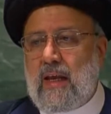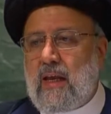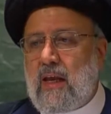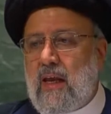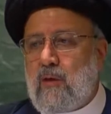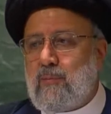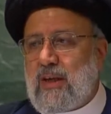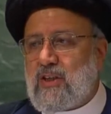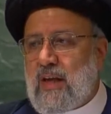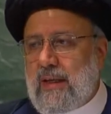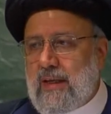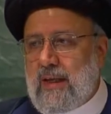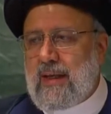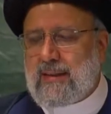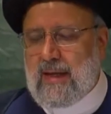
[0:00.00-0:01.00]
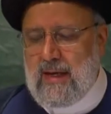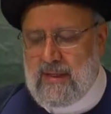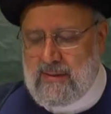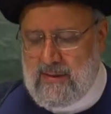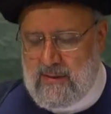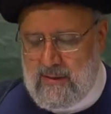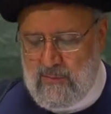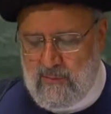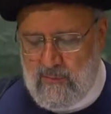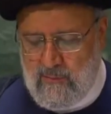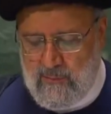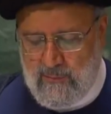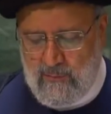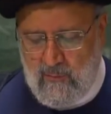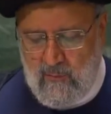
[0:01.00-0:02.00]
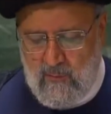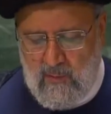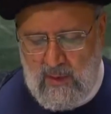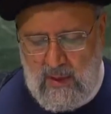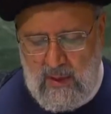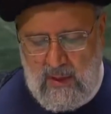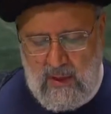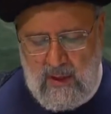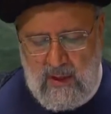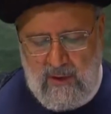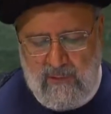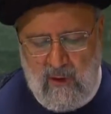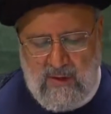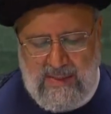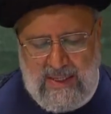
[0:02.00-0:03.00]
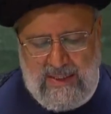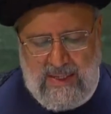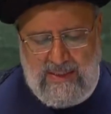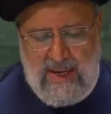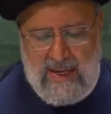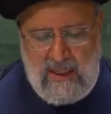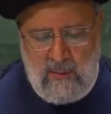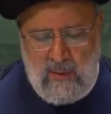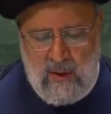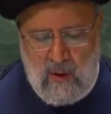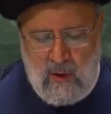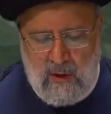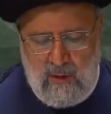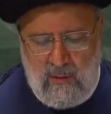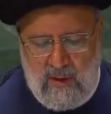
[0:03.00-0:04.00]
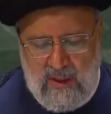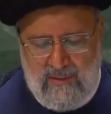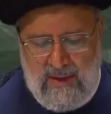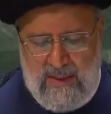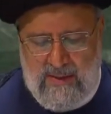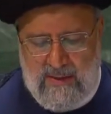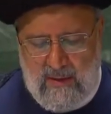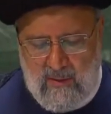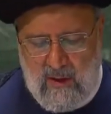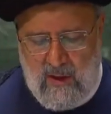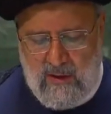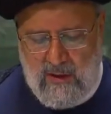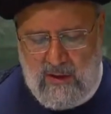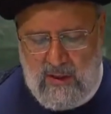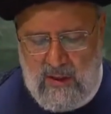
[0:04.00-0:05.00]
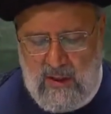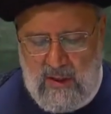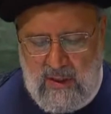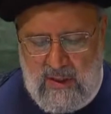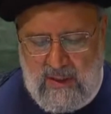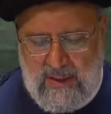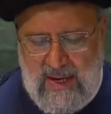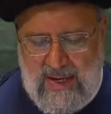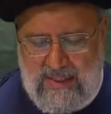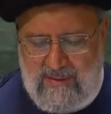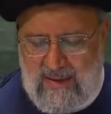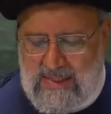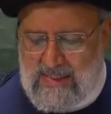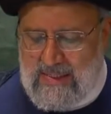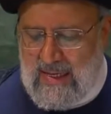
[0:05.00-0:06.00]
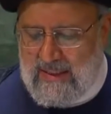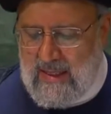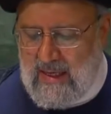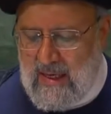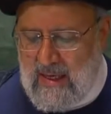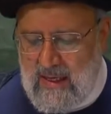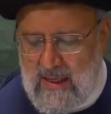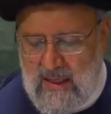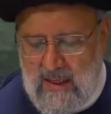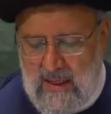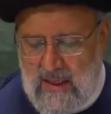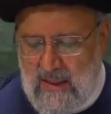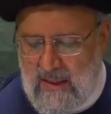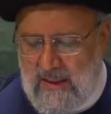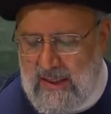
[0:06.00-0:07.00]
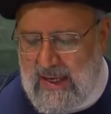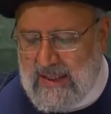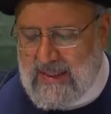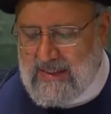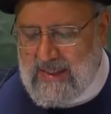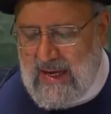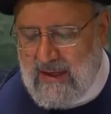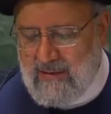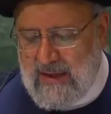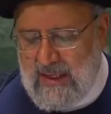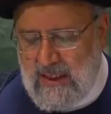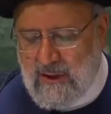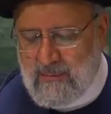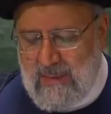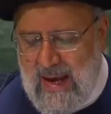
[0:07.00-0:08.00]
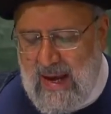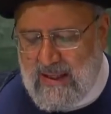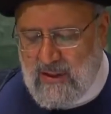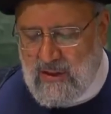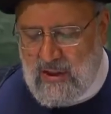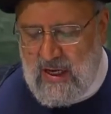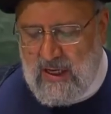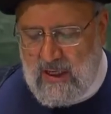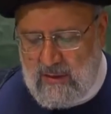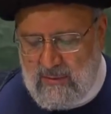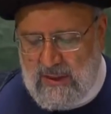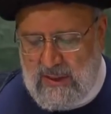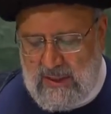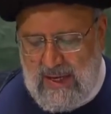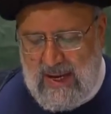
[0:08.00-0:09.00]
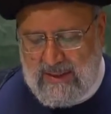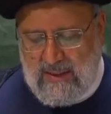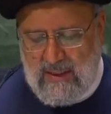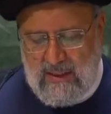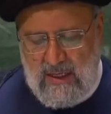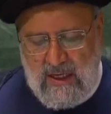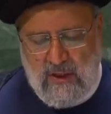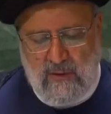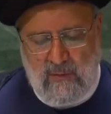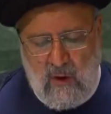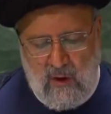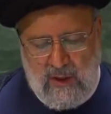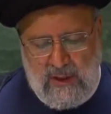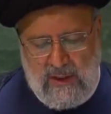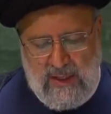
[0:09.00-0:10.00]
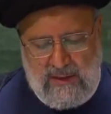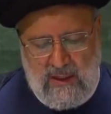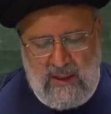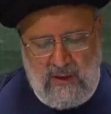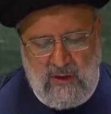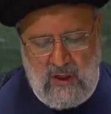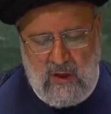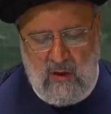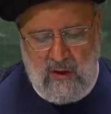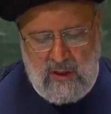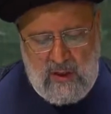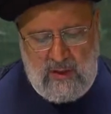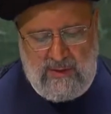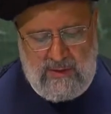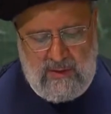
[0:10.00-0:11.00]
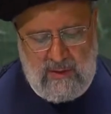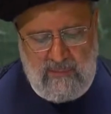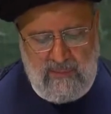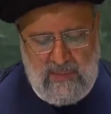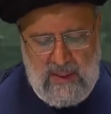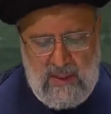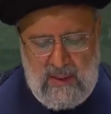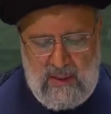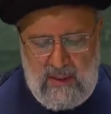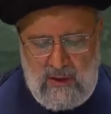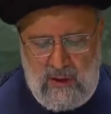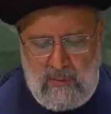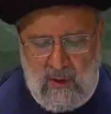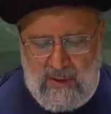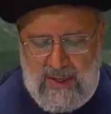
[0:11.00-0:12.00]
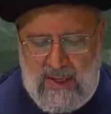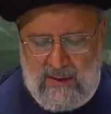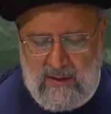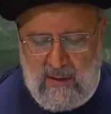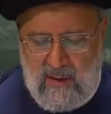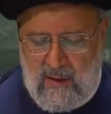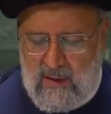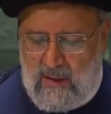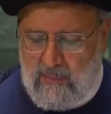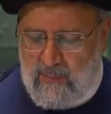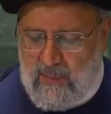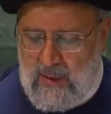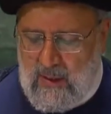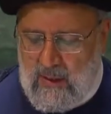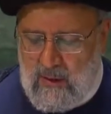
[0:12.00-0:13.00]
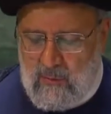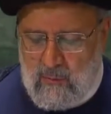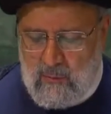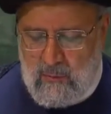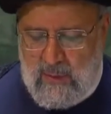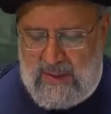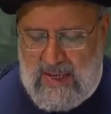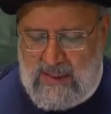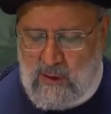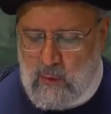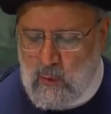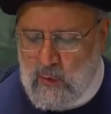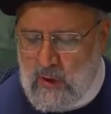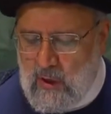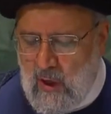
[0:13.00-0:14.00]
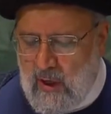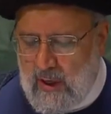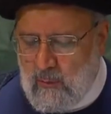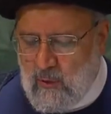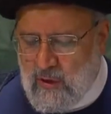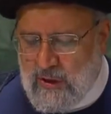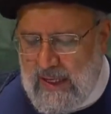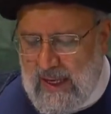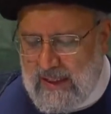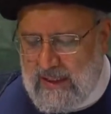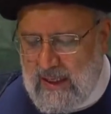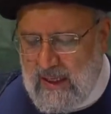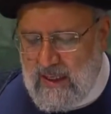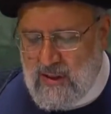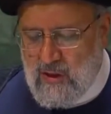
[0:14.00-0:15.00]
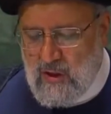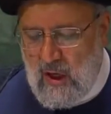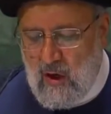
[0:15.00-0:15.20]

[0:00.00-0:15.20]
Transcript: on the family itself. That is also a crime against humanity. The protection of the nucleus of the family, made up of the sanctity of marriage between a man and a woman, is